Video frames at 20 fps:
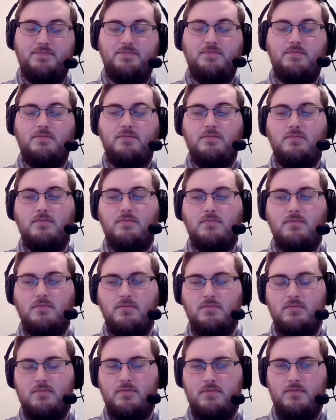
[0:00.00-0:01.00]

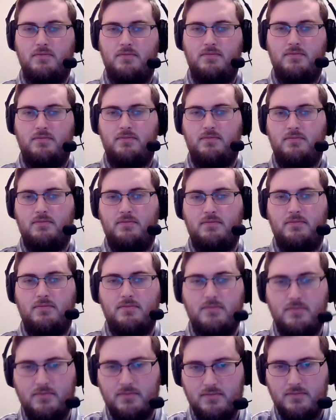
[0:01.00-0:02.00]

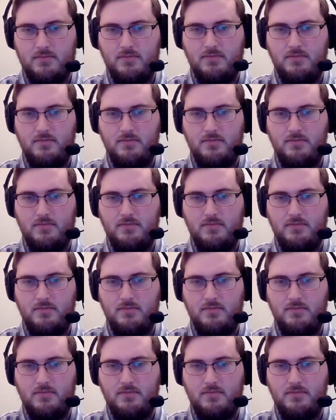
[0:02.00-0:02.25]
Nobody speaks.